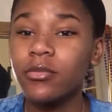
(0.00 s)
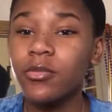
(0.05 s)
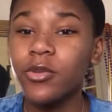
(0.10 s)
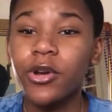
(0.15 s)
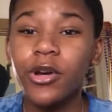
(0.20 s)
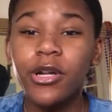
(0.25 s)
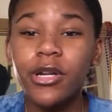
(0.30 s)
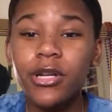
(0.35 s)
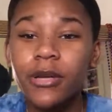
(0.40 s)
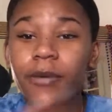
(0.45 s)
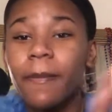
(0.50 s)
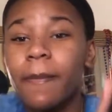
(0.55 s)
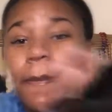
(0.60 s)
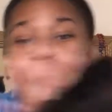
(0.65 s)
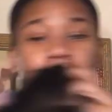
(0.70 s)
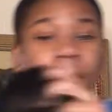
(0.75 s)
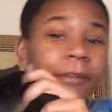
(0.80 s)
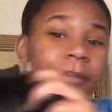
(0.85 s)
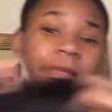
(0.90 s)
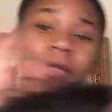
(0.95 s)
We're gonna
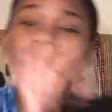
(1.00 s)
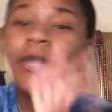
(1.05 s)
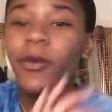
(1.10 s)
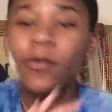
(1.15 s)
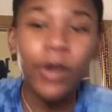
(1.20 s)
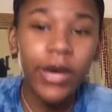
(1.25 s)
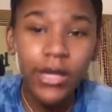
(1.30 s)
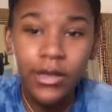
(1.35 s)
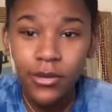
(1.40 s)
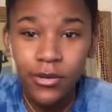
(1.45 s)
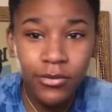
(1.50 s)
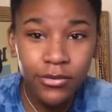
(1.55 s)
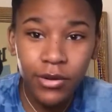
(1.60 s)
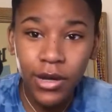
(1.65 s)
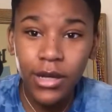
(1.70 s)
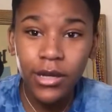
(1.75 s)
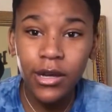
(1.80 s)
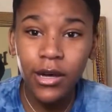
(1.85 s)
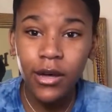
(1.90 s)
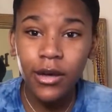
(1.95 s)
wake the
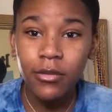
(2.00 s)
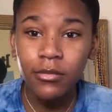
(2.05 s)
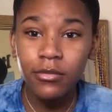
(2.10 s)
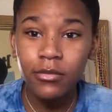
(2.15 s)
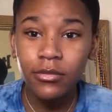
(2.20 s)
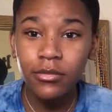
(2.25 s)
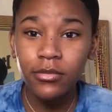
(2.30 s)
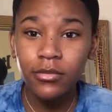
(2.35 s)
fuck up.